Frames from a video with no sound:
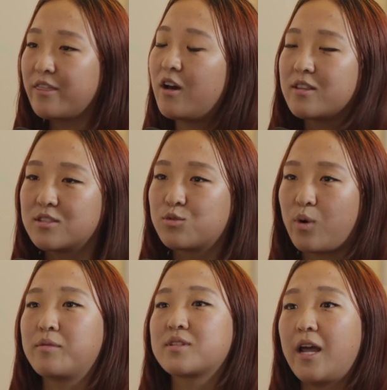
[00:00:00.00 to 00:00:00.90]
thought this is
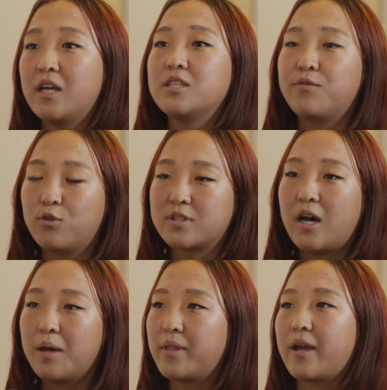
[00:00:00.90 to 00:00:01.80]
where I was going to end up full
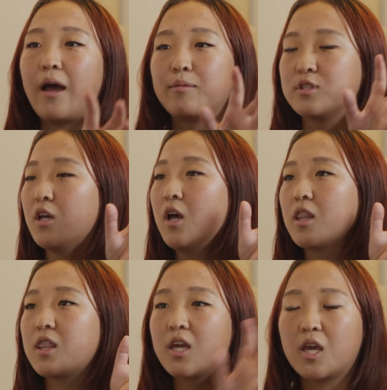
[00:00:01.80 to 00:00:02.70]
time. Like, I was
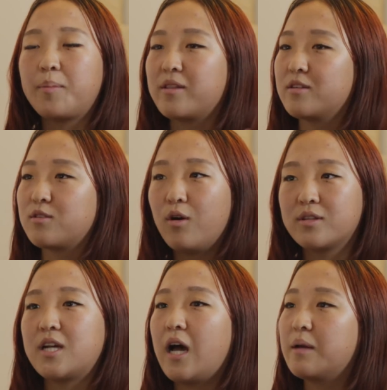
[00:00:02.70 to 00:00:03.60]
thinking about this all
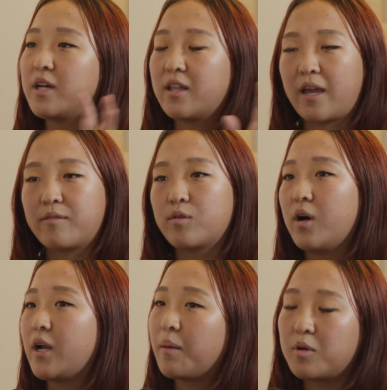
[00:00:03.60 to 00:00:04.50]
the time, telling
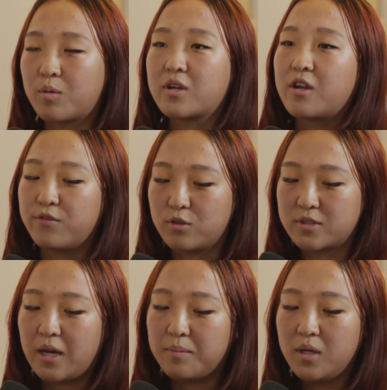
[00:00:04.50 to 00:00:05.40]
everyone I'm going to work here full
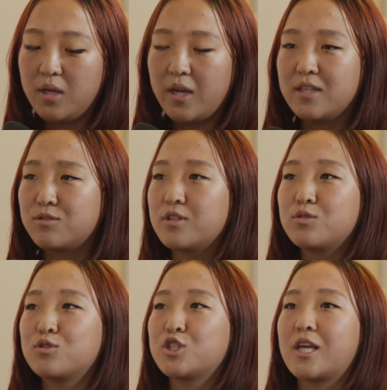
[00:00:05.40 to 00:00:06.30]
time. And so this
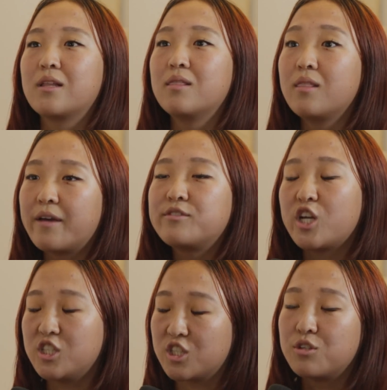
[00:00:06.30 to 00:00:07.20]
was just like
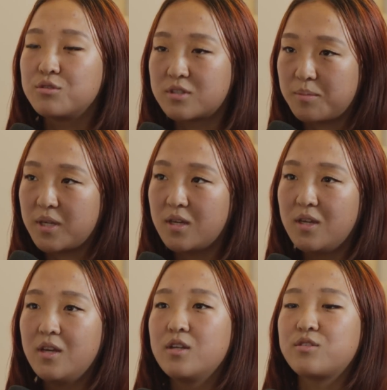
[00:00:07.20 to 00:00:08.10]
life-changing news to me.
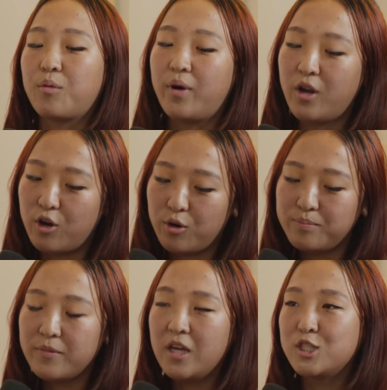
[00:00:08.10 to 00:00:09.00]
So I went
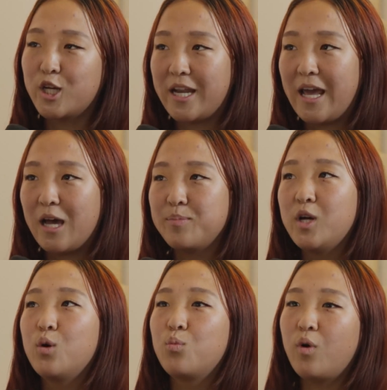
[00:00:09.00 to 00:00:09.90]
home, took a nap,
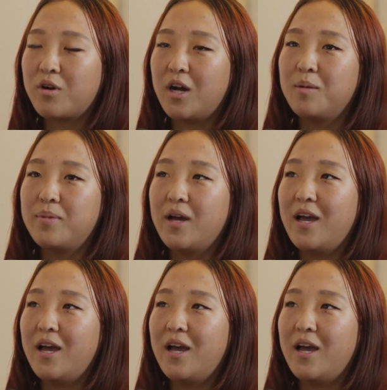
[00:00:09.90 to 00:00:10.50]
woke up,